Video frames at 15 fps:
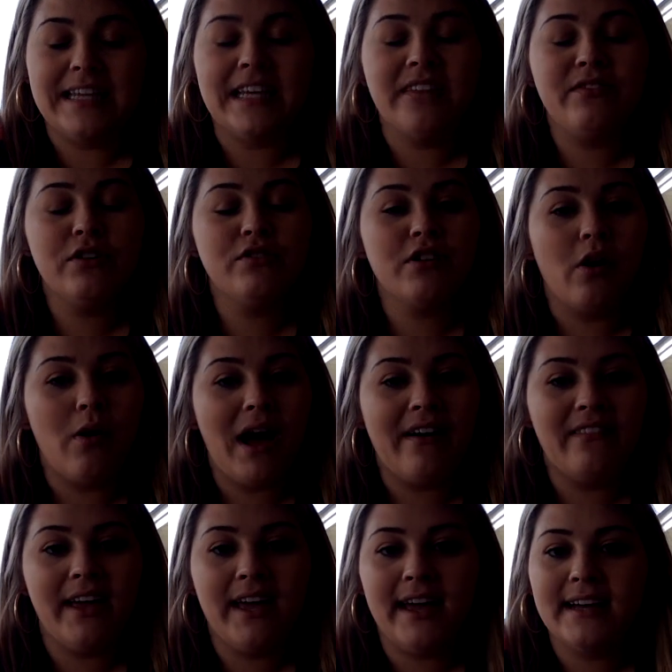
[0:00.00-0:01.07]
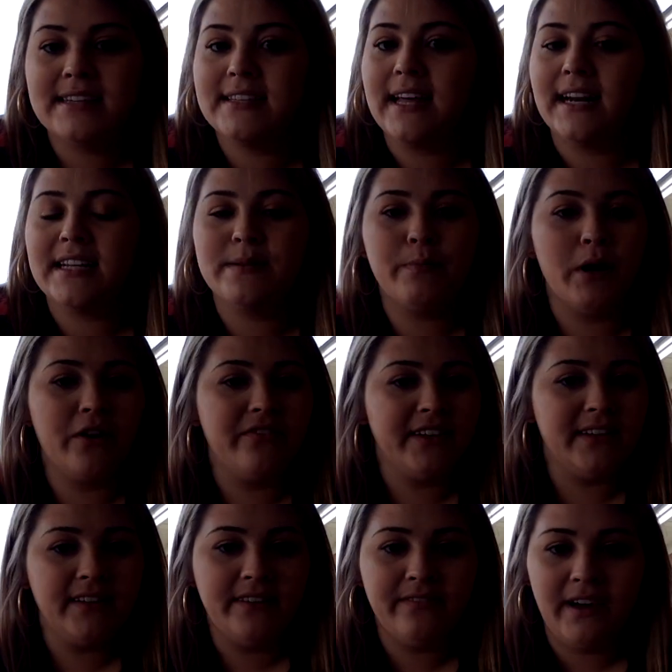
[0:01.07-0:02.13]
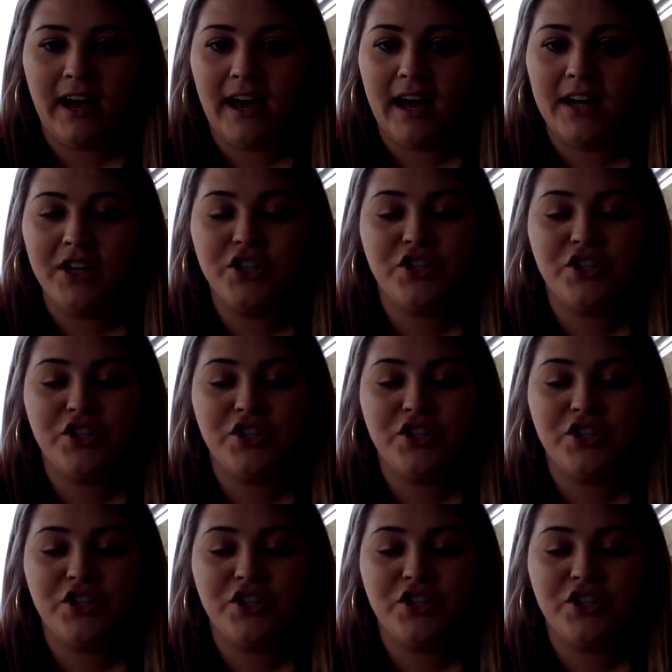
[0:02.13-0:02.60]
If you don't have eggs, that is perfectly fine.